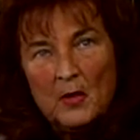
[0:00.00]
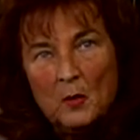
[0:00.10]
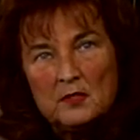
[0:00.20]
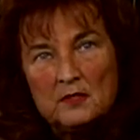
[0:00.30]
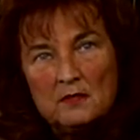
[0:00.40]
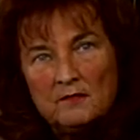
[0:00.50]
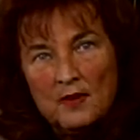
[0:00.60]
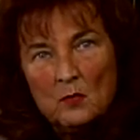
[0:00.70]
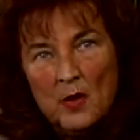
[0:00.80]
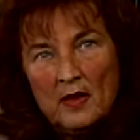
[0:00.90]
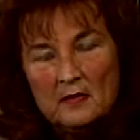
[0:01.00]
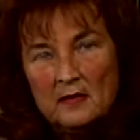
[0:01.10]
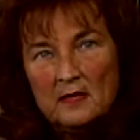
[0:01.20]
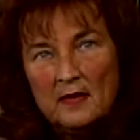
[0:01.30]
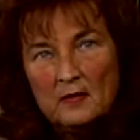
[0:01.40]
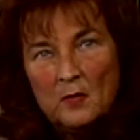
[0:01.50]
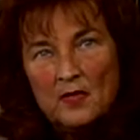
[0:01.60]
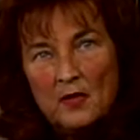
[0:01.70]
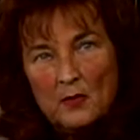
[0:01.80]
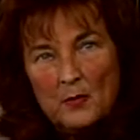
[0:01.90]
which is a fun way to connect
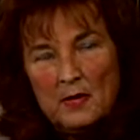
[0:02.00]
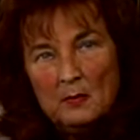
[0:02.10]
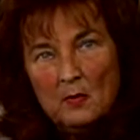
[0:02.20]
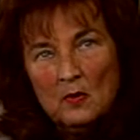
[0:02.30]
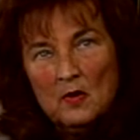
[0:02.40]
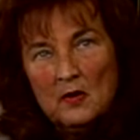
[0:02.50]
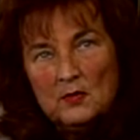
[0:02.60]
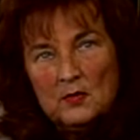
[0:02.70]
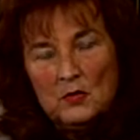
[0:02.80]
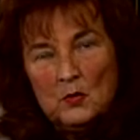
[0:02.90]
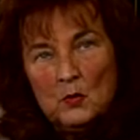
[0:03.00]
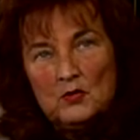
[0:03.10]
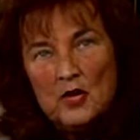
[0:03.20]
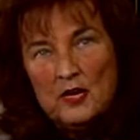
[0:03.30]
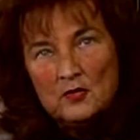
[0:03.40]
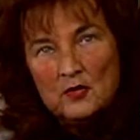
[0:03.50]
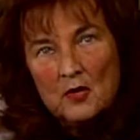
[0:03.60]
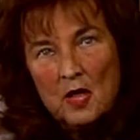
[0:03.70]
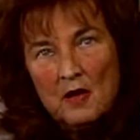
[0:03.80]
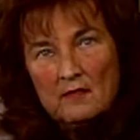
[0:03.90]
with other people to change
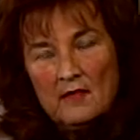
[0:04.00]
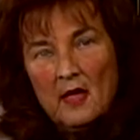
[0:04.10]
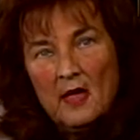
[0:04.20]
your life,